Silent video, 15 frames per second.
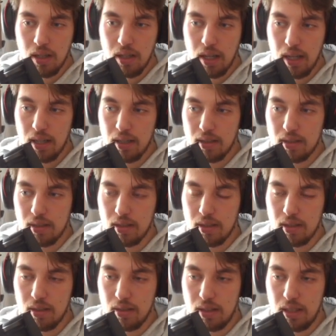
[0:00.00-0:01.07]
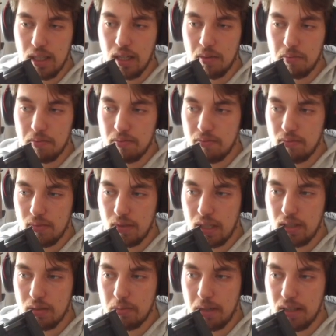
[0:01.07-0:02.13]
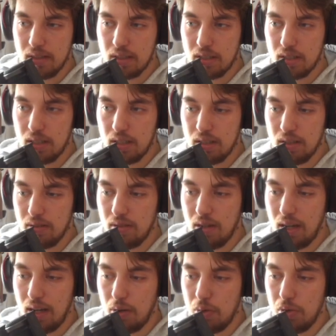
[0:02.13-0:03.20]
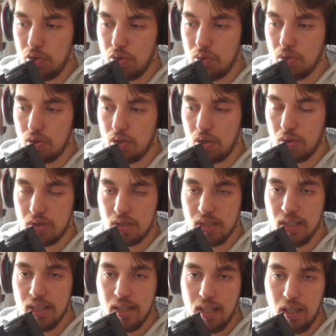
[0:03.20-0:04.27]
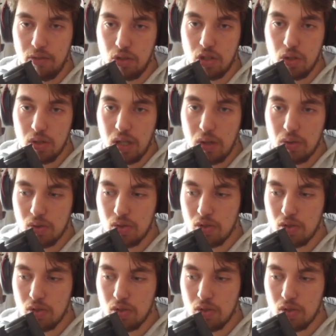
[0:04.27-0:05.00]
And yeah, that is basically how you use those. If you go down to